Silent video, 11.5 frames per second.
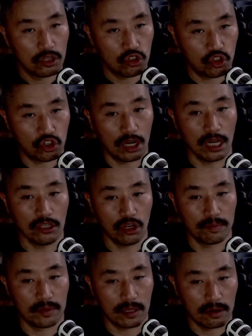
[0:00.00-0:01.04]
John
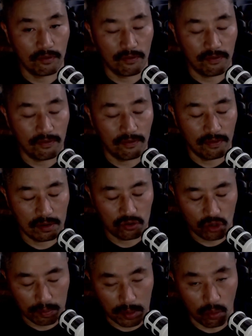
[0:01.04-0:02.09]
chapter,
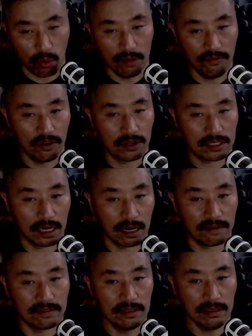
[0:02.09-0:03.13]
chapter 1, verse
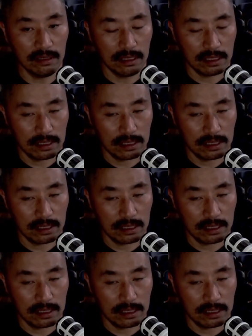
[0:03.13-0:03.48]
11